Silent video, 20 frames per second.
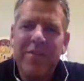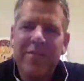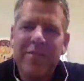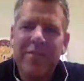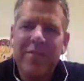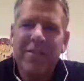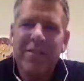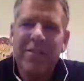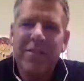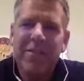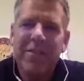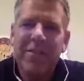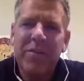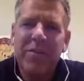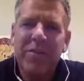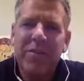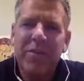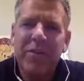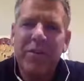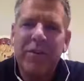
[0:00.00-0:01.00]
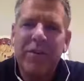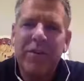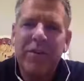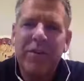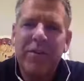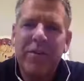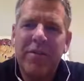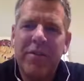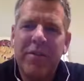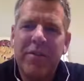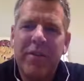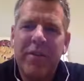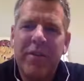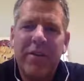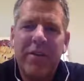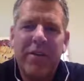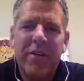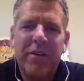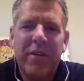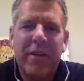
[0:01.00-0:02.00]
Okay. So I'm just wondering if
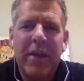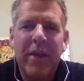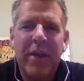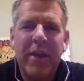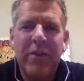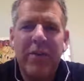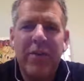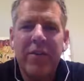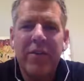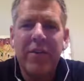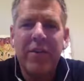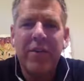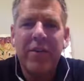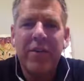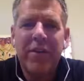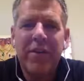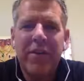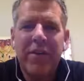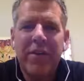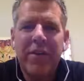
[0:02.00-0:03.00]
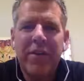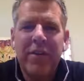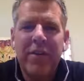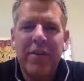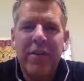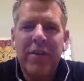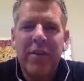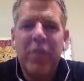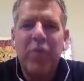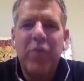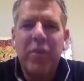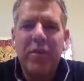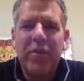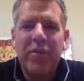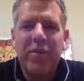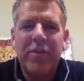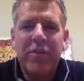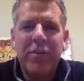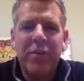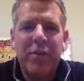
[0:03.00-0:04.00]
they're hearing me now.
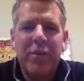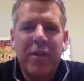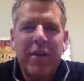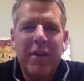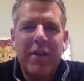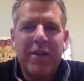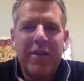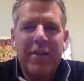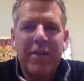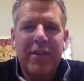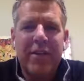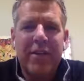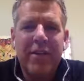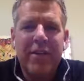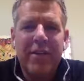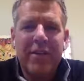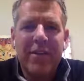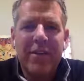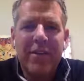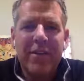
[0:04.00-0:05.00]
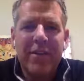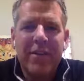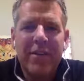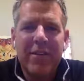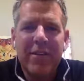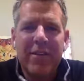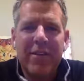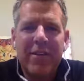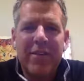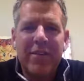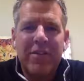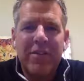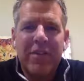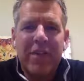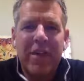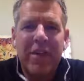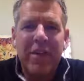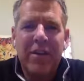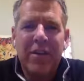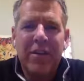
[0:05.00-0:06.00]
I'm going to assume that the
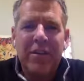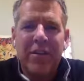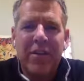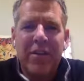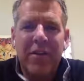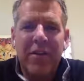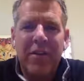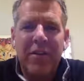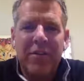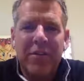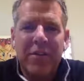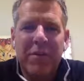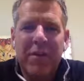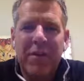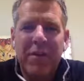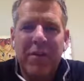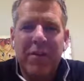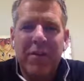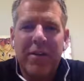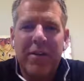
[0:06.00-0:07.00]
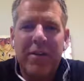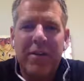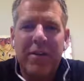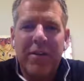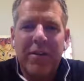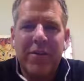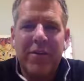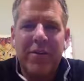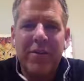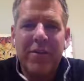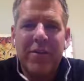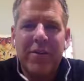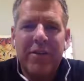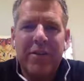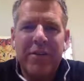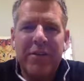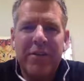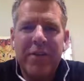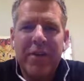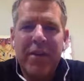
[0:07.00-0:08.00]
teacher candidates are, so I'll
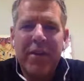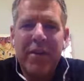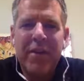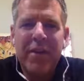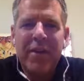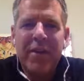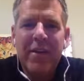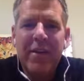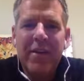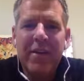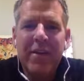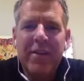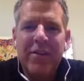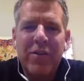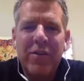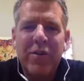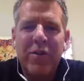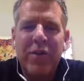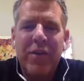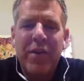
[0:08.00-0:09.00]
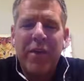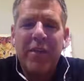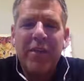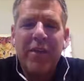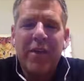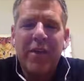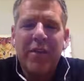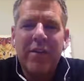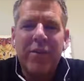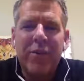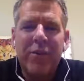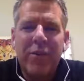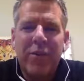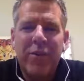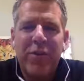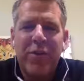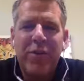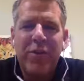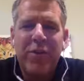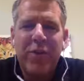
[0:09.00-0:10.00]
continue. So thanks, Helen,
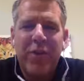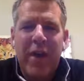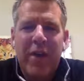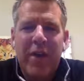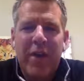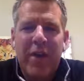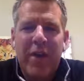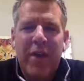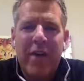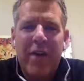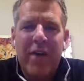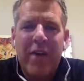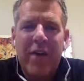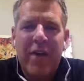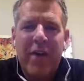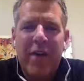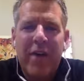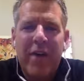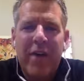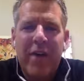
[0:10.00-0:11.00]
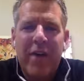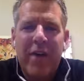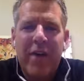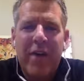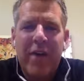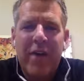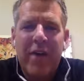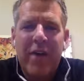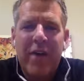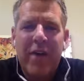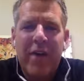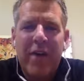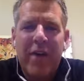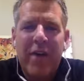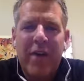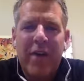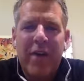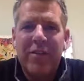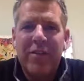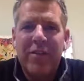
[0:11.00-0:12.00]
for having me. And I just want to
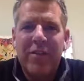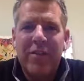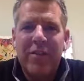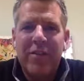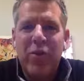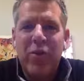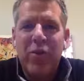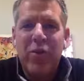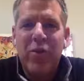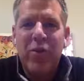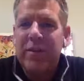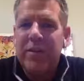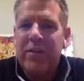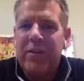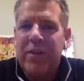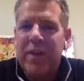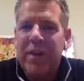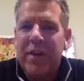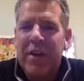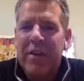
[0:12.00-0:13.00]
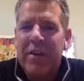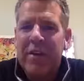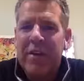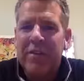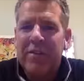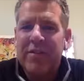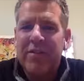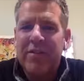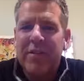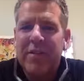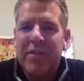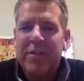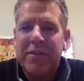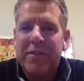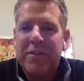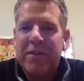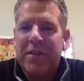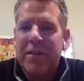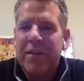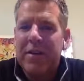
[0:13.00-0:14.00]
say to all the teacher candidates
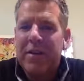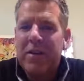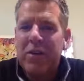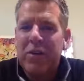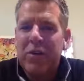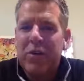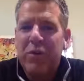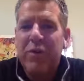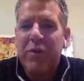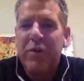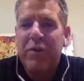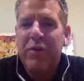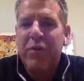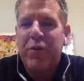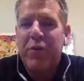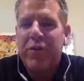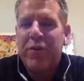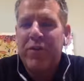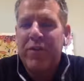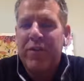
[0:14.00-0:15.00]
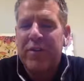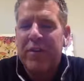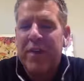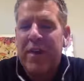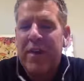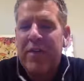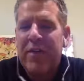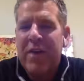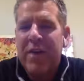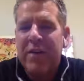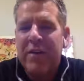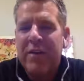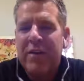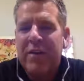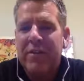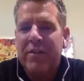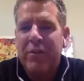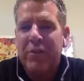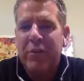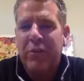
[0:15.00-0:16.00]
that you're very fortunate to have Helen
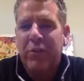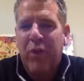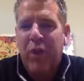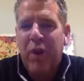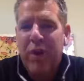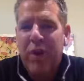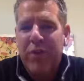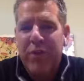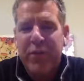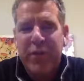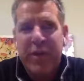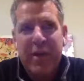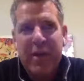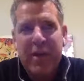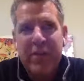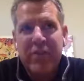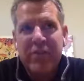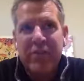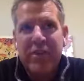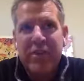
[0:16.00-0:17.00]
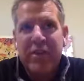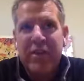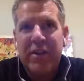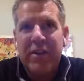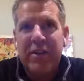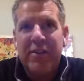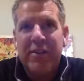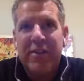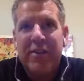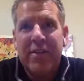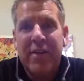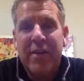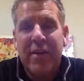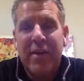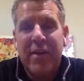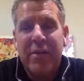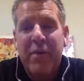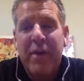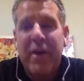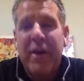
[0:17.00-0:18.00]
as your prof. She is
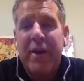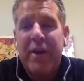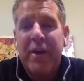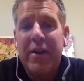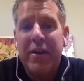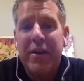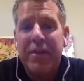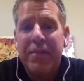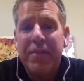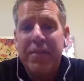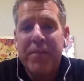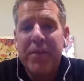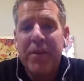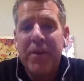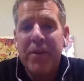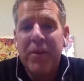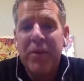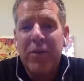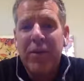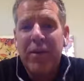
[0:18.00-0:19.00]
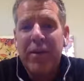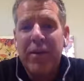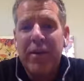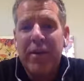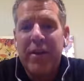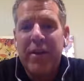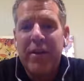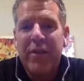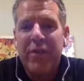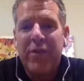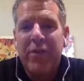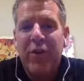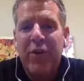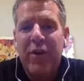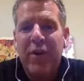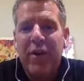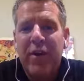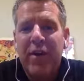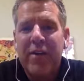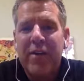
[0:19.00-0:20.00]
a pioneer, really, as
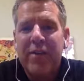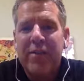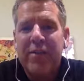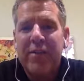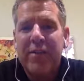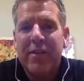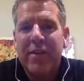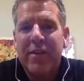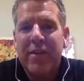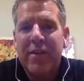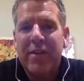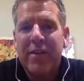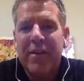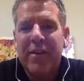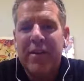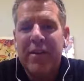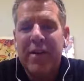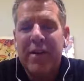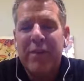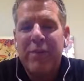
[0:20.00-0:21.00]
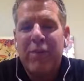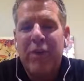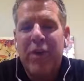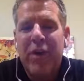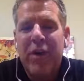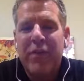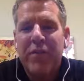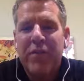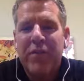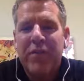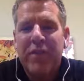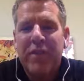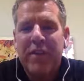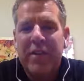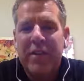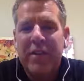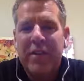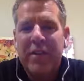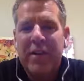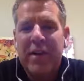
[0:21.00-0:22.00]
far as ed profs
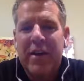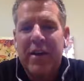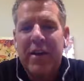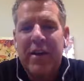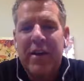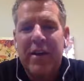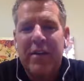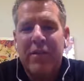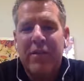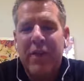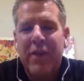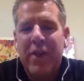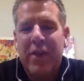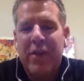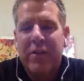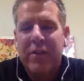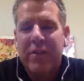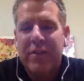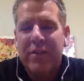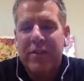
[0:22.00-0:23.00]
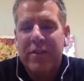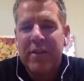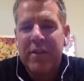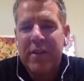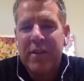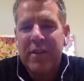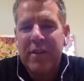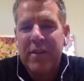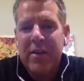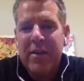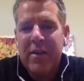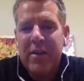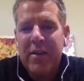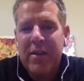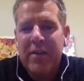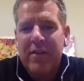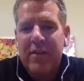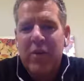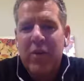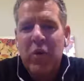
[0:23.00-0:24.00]
in the faculties.
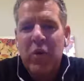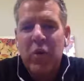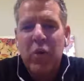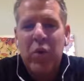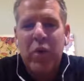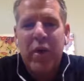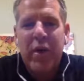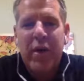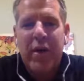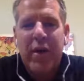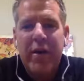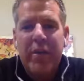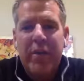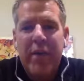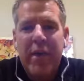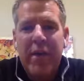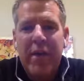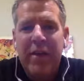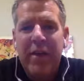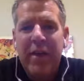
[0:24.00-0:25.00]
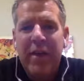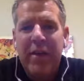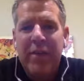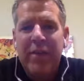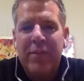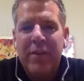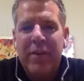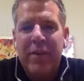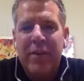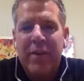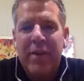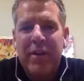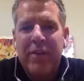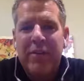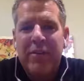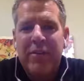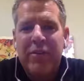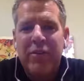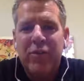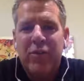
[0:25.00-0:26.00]
So Helen asked me today
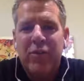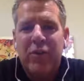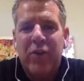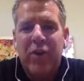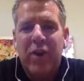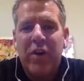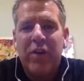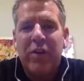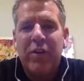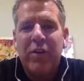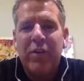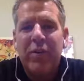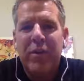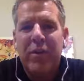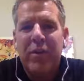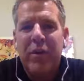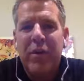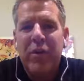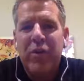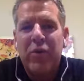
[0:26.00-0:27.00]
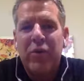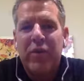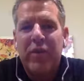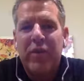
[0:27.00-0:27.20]
to talk a little bit about